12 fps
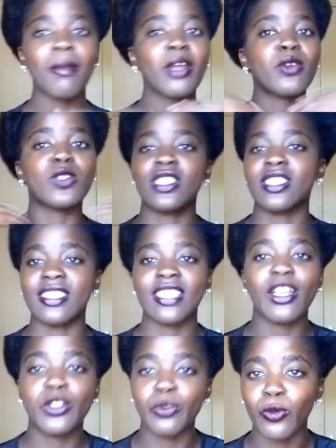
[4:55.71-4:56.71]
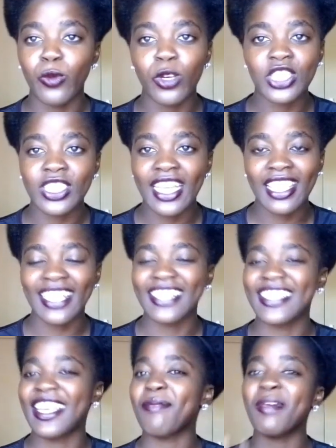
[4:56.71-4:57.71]
Ama you just decide to watch it at that
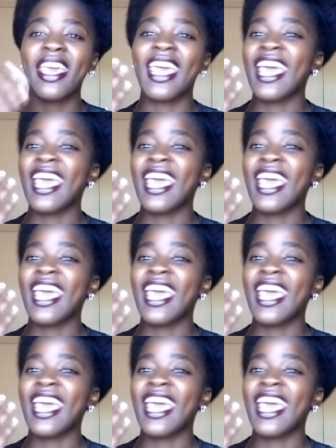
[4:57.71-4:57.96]
time.